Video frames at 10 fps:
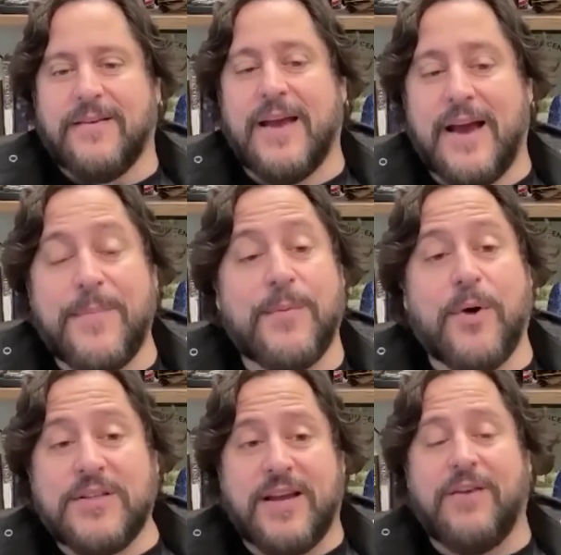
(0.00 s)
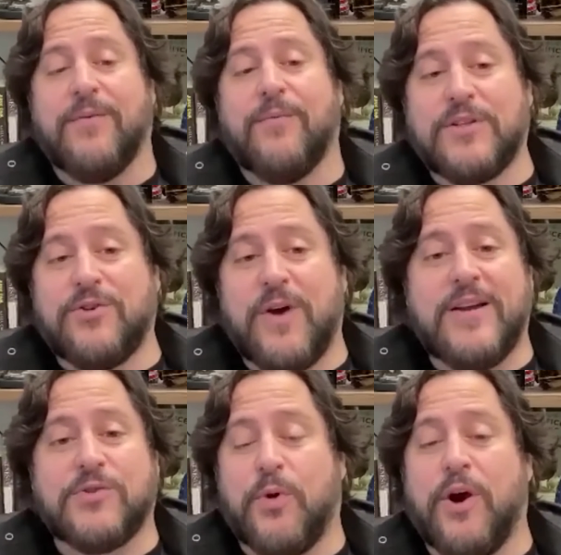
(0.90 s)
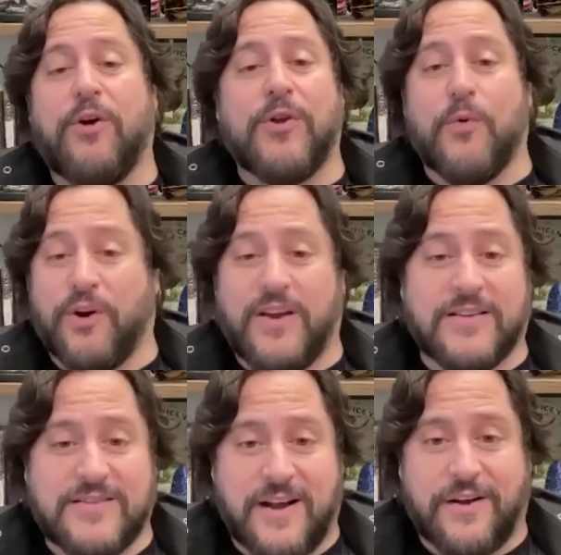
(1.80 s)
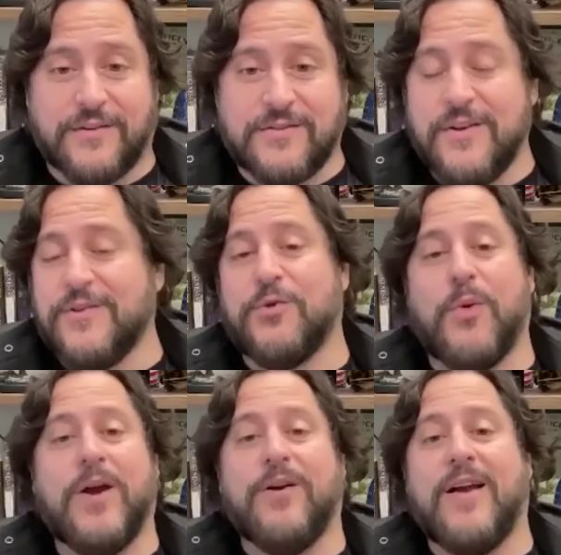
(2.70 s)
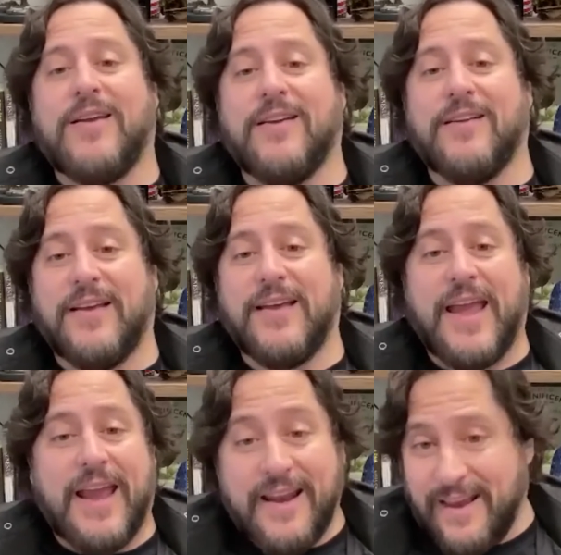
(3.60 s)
Yeah, but once again, what's great is we're only working in cells. So we are not killing any